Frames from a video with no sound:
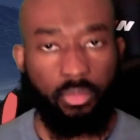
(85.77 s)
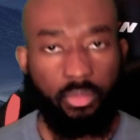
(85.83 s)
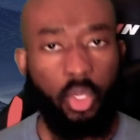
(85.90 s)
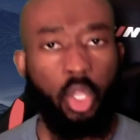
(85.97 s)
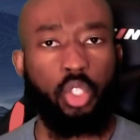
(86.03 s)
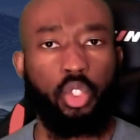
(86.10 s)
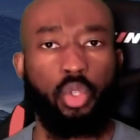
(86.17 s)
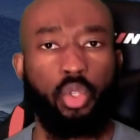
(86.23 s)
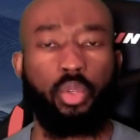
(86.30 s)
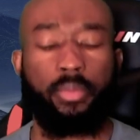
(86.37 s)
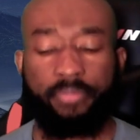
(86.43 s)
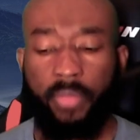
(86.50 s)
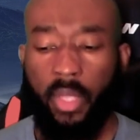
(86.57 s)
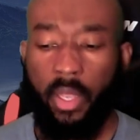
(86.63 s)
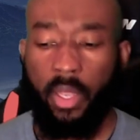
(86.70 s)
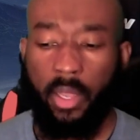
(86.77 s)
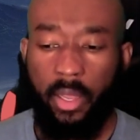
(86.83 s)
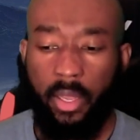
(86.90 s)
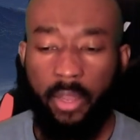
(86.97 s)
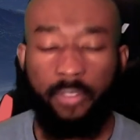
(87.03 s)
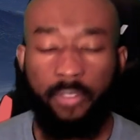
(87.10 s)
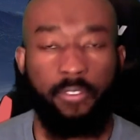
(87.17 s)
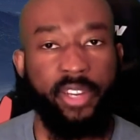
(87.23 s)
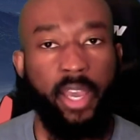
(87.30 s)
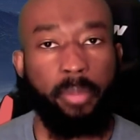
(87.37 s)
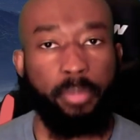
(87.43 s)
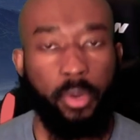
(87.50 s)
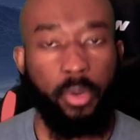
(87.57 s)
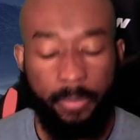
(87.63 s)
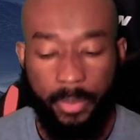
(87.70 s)
So, for that
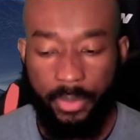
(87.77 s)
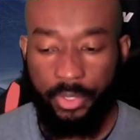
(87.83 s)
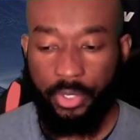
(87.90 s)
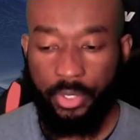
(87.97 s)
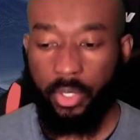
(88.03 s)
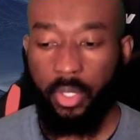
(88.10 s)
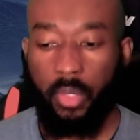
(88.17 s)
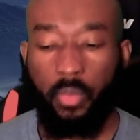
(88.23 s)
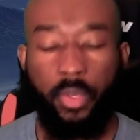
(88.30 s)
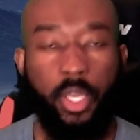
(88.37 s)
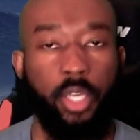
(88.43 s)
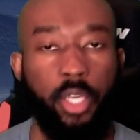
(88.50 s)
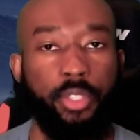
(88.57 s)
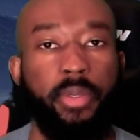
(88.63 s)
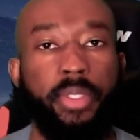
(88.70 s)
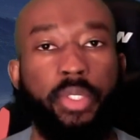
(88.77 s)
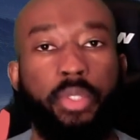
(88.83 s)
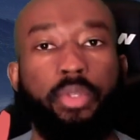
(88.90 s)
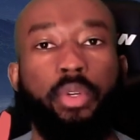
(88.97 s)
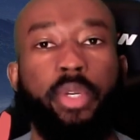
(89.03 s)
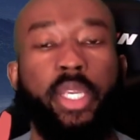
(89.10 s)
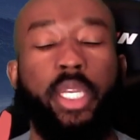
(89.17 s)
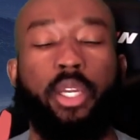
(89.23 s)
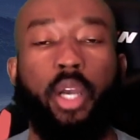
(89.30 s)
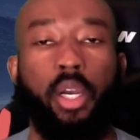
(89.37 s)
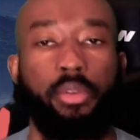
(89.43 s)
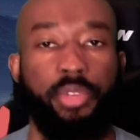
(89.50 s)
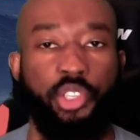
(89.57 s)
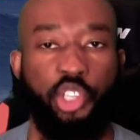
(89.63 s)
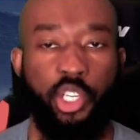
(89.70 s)
purpose, we are going to go in
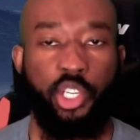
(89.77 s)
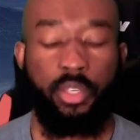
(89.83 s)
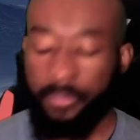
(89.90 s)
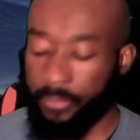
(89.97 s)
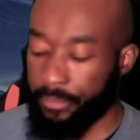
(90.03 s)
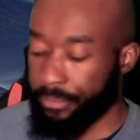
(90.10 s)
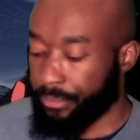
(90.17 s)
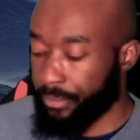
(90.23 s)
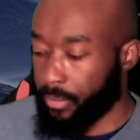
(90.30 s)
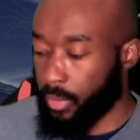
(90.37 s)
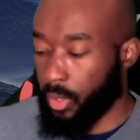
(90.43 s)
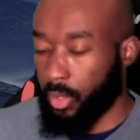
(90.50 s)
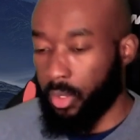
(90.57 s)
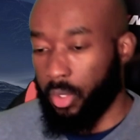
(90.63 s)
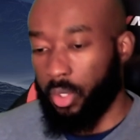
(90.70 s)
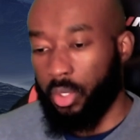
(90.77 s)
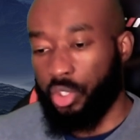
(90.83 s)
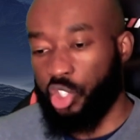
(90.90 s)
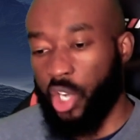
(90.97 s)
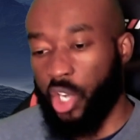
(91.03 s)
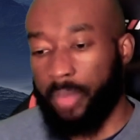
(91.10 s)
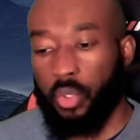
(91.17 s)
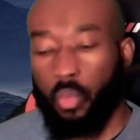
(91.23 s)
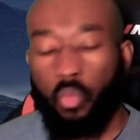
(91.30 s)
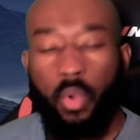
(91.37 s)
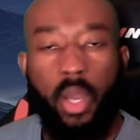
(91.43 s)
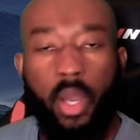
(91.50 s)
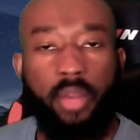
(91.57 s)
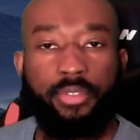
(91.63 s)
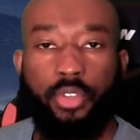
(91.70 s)
Origin, chapter
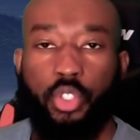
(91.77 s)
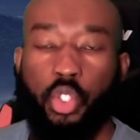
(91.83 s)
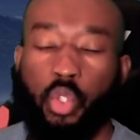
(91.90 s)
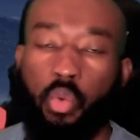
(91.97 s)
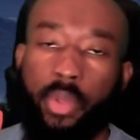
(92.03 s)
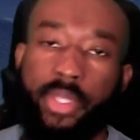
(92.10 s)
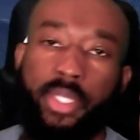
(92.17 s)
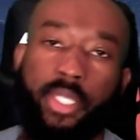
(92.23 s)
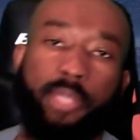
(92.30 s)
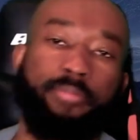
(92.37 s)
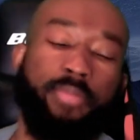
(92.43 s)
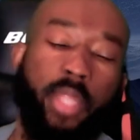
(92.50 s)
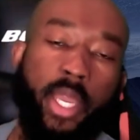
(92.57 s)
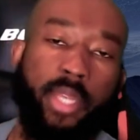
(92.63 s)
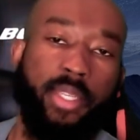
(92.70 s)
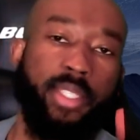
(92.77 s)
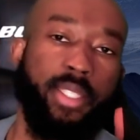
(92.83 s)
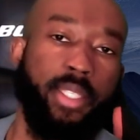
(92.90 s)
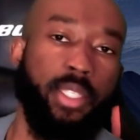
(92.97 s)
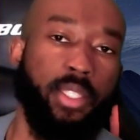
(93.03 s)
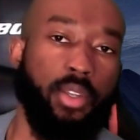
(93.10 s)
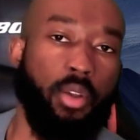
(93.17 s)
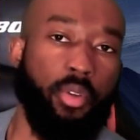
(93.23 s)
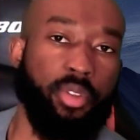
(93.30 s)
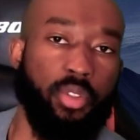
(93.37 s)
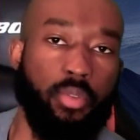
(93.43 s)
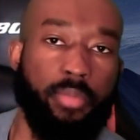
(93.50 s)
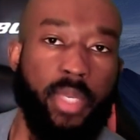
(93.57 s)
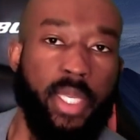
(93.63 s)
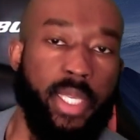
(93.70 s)
1, verse 20. And this is going to
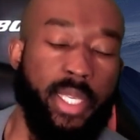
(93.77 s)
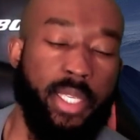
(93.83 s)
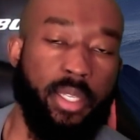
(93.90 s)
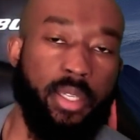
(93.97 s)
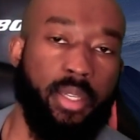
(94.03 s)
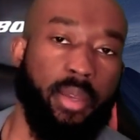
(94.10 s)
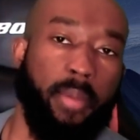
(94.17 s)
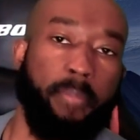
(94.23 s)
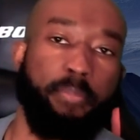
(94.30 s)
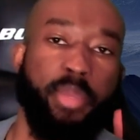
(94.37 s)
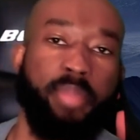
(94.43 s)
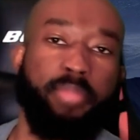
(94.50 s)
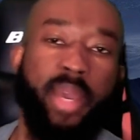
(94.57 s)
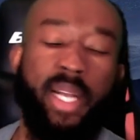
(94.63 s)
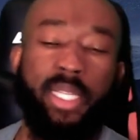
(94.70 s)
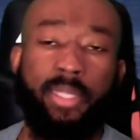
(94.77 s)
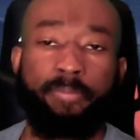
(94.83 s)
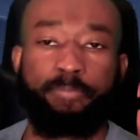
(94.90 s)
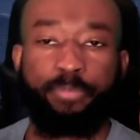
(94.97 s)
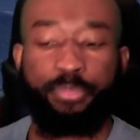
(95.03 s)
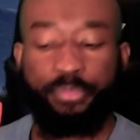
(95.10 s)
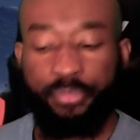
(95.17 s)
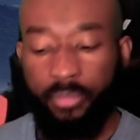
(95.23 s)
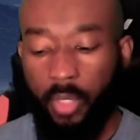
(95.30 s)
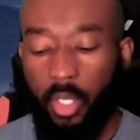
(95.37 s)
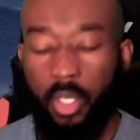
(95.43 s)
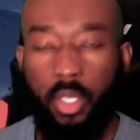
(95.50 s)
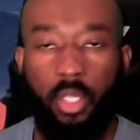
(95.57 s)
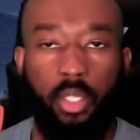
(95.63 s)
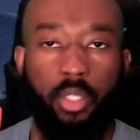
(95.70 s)
be in Bibèl,
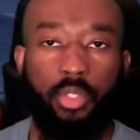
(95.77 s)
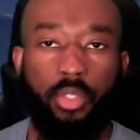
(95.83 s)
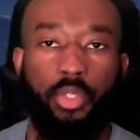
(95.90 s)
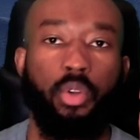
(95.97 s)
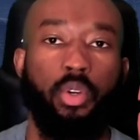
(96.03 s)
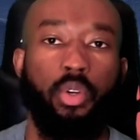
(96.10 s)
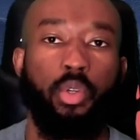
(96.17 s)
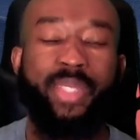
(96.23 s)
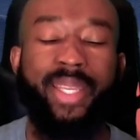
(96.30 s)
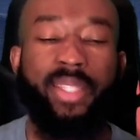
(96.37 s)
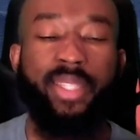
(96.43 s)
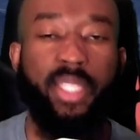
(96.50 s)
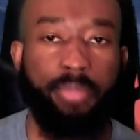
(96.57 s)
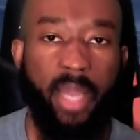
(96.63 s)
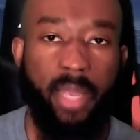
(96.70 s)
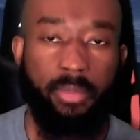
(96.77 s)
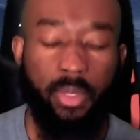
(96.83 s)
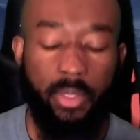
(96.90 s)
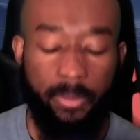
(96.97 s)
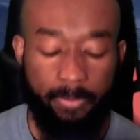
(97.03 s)
the Authentic Bible,